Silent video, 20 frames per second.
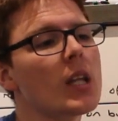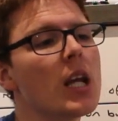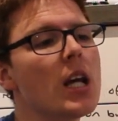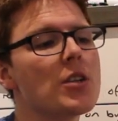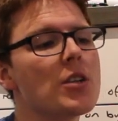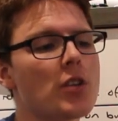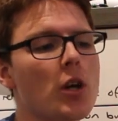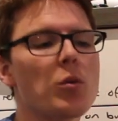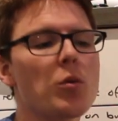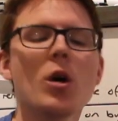
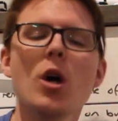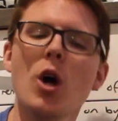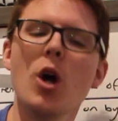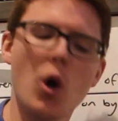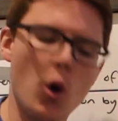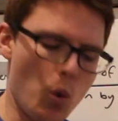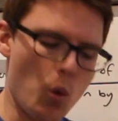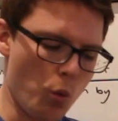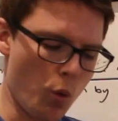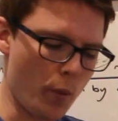So
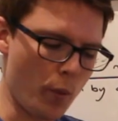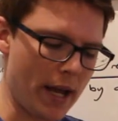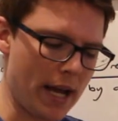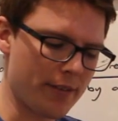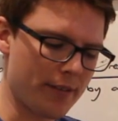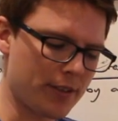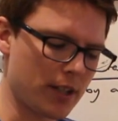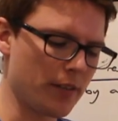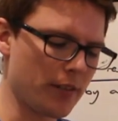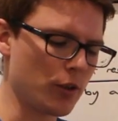what we
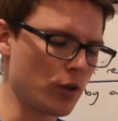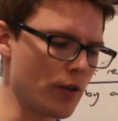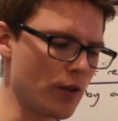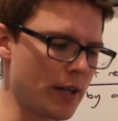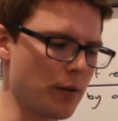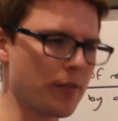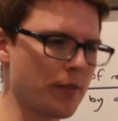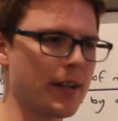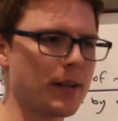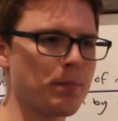have covered
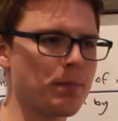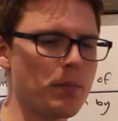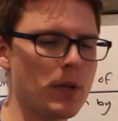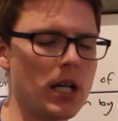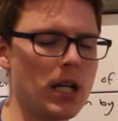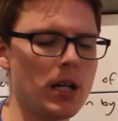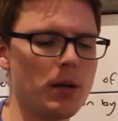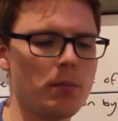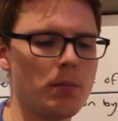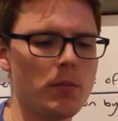already, we've
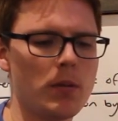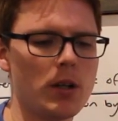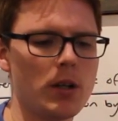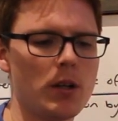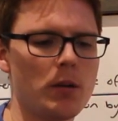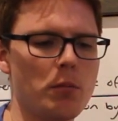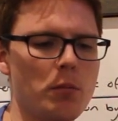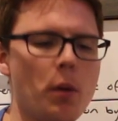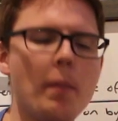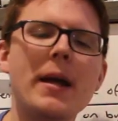had
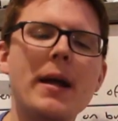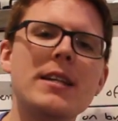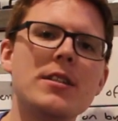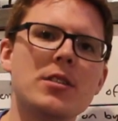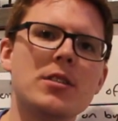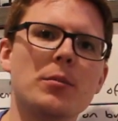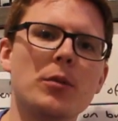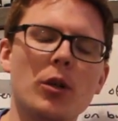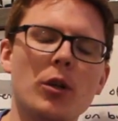momentum,